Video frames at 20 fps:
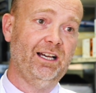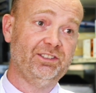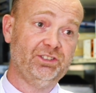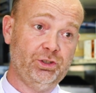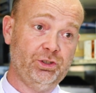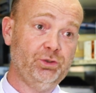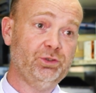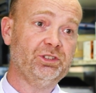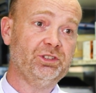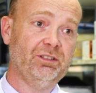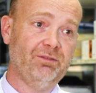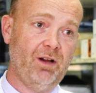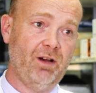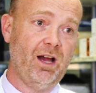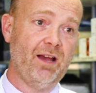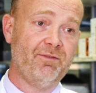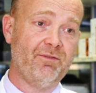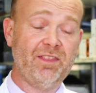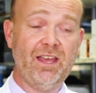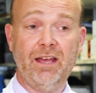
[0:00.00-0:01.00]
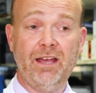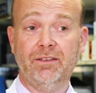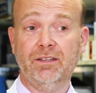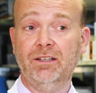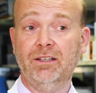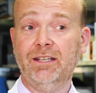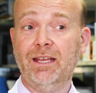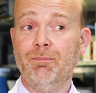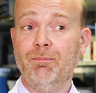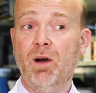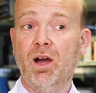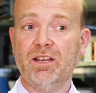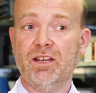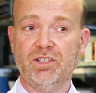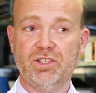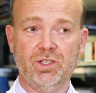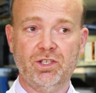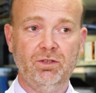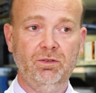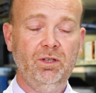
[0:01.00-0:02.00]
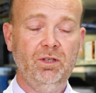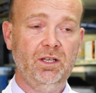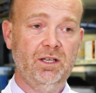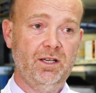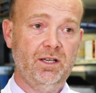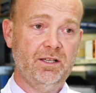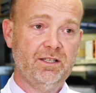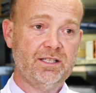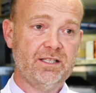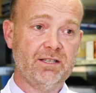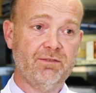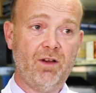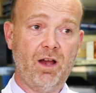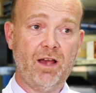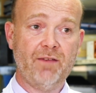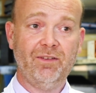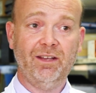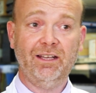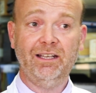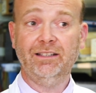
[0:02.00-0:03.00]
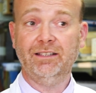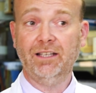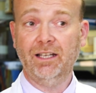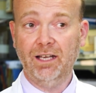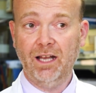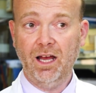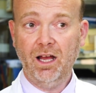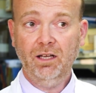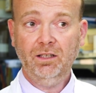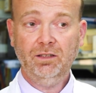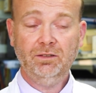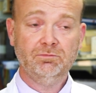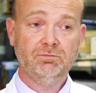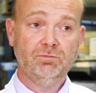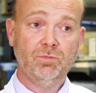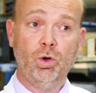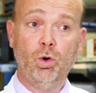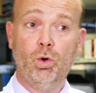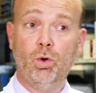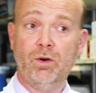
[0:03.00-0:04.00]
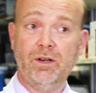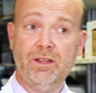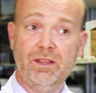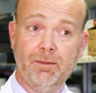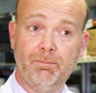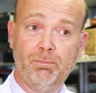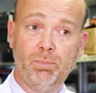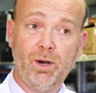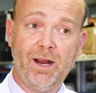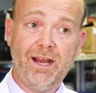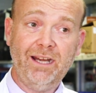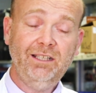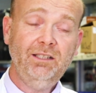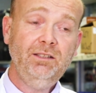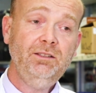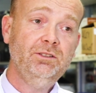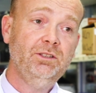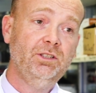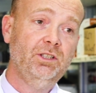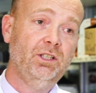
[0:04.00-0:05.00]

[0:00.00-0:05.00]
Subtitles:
to survive there than they might do surviving in the lung or in the brain